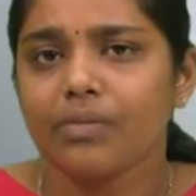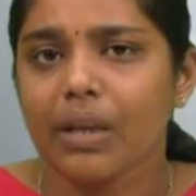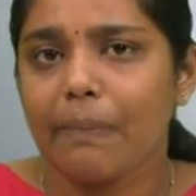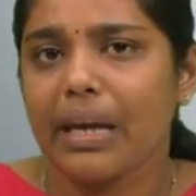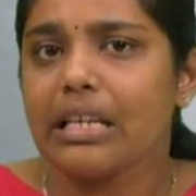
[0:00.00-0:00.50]

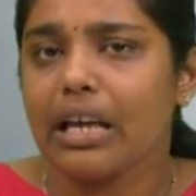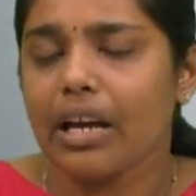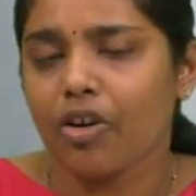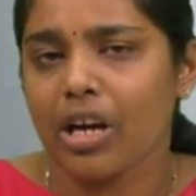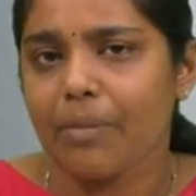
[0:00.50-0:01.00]
main
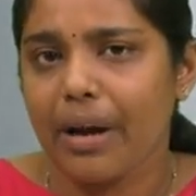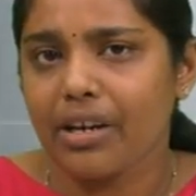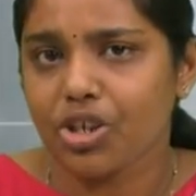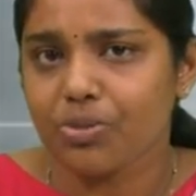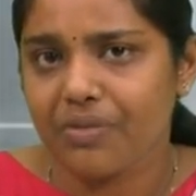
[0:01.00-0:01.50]
uranium
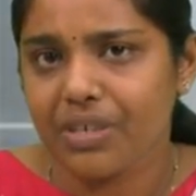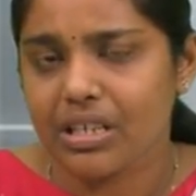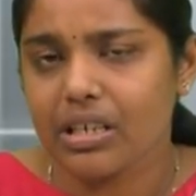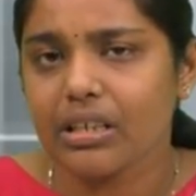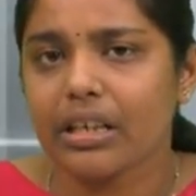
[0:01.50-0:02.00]
enrichment
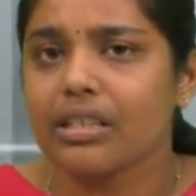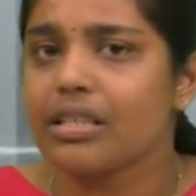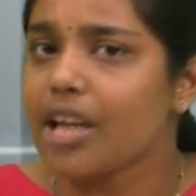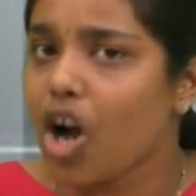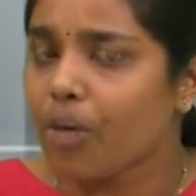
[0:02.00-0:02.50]
facility that is
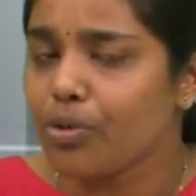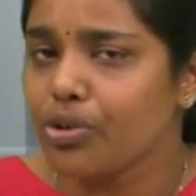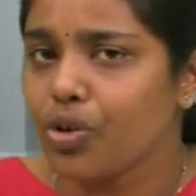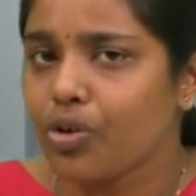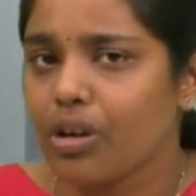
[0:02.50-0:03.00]
Yongbyon
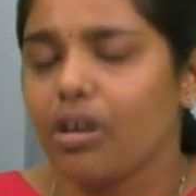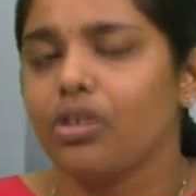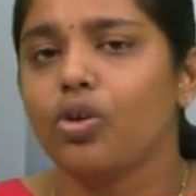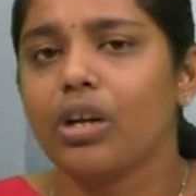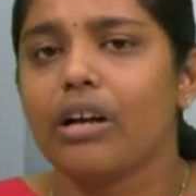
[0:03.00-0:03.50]
nuclear, uh,
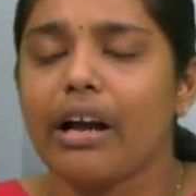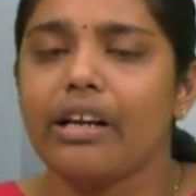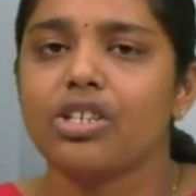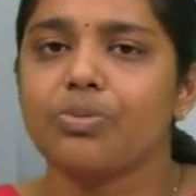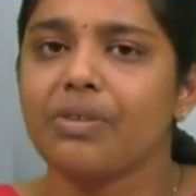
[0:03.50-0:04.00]
nuclear
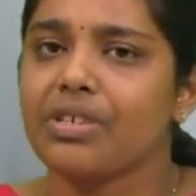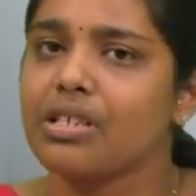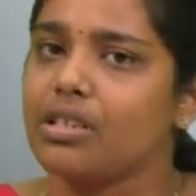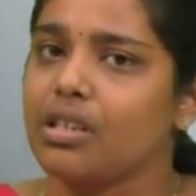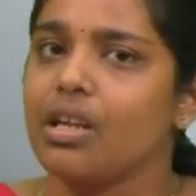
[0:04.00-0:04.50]
enrichment
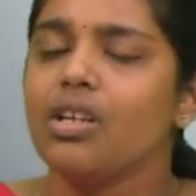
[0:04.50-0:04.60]
facility.